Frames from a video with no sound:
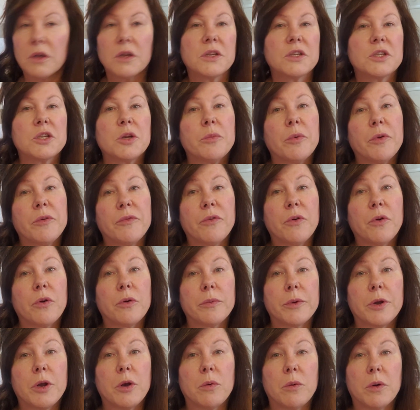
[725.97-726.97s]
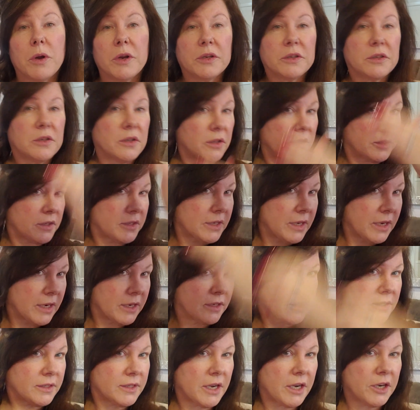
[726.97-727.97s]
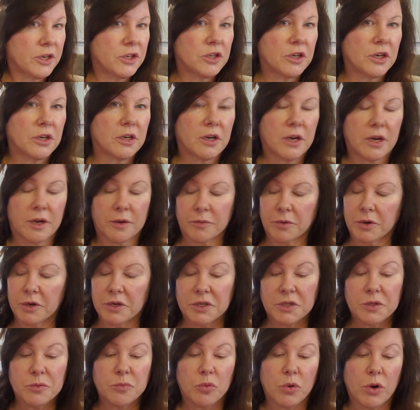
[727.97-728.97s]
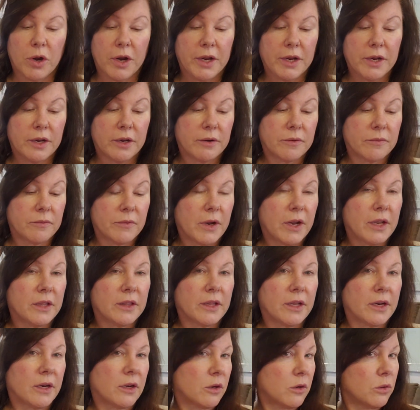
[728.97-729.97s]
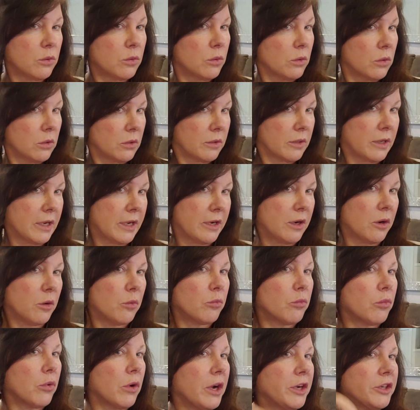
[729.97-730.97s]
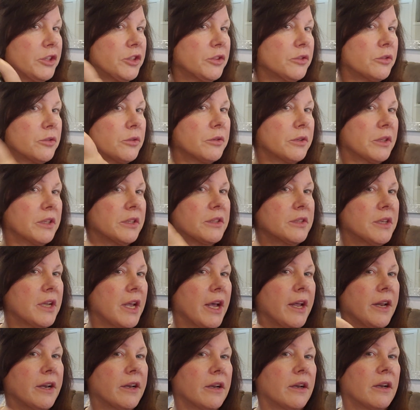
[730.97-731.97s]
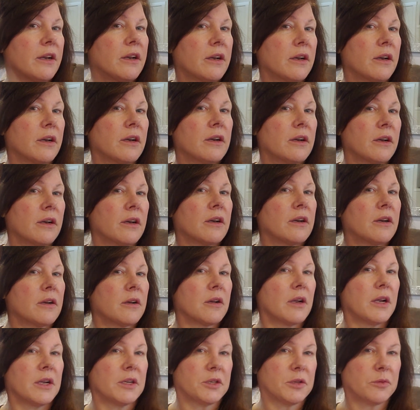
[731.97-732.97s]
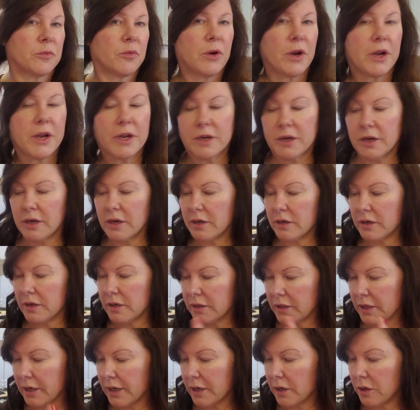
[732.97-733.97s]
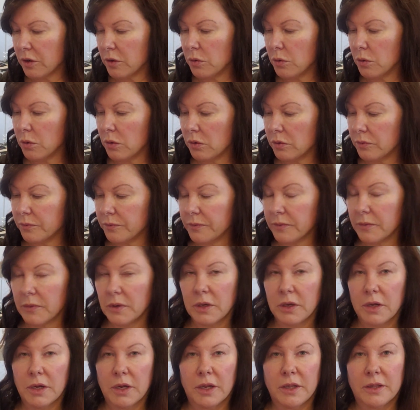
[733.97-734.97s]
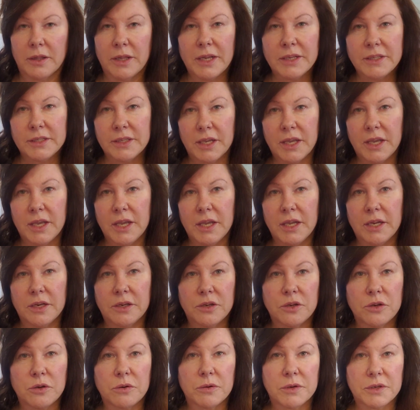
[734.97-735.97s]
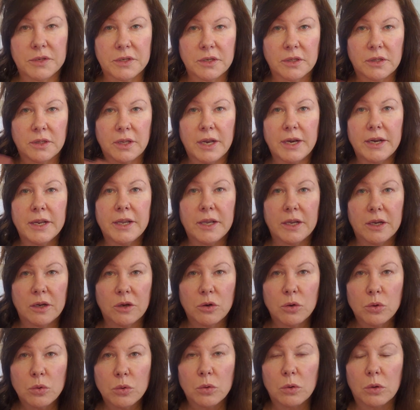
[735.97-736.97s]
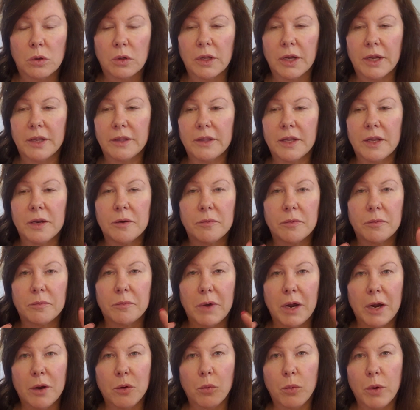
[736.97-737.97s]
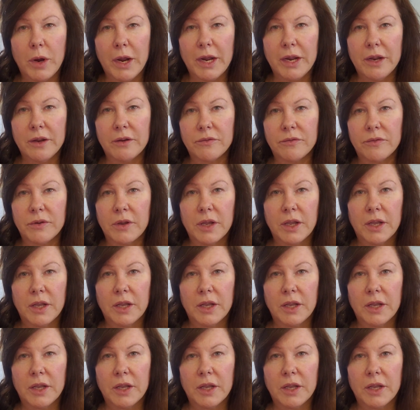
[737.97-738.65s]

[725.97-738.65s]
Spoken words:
So before we go on to the second section, I'm going to spray it and let it cool. I don't brush through this yet. I spray it and let it cool. And that's a key too, is to letting it cool. And then my wave